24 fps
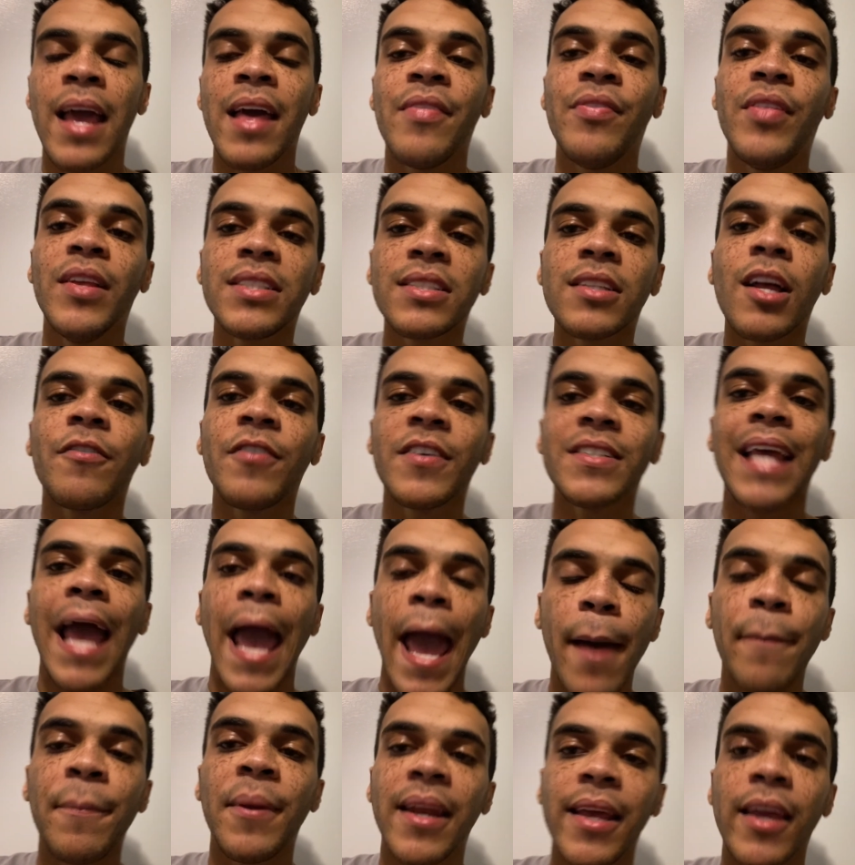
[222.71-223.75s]
This stuff is
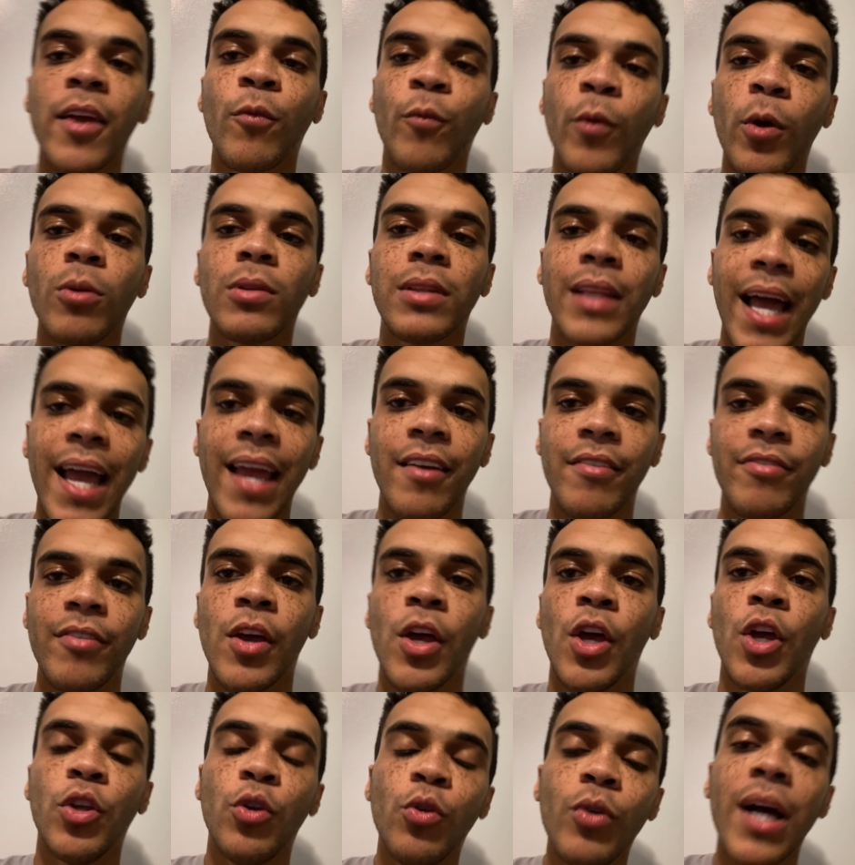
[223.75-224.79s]
happening in real life.
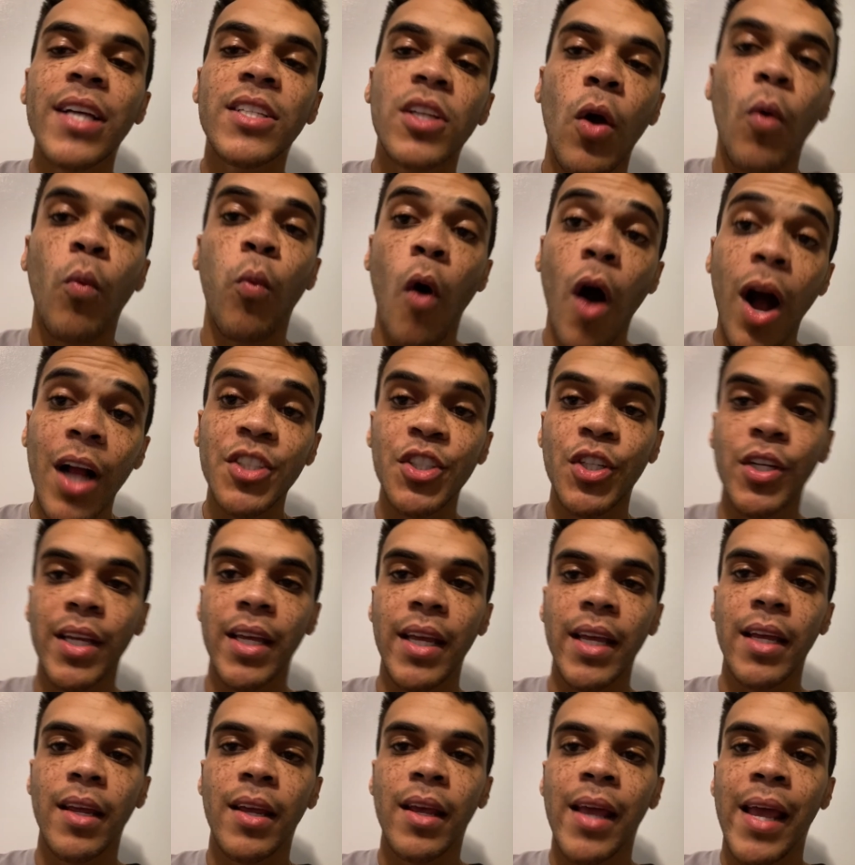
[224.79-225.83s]
You guys are watching
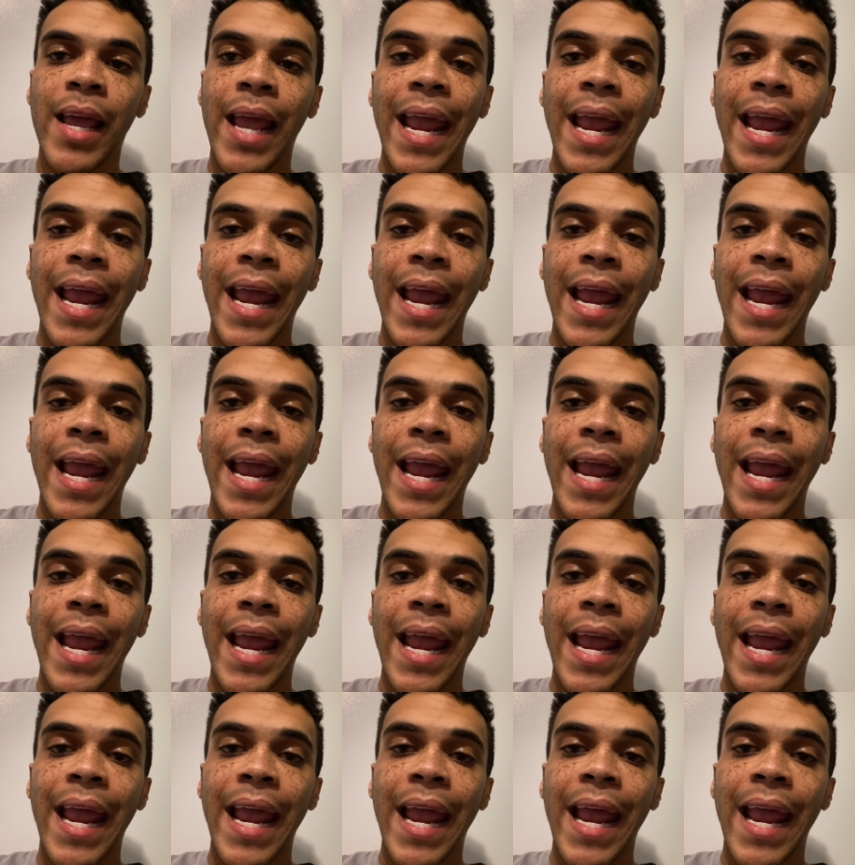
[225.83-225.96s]
it.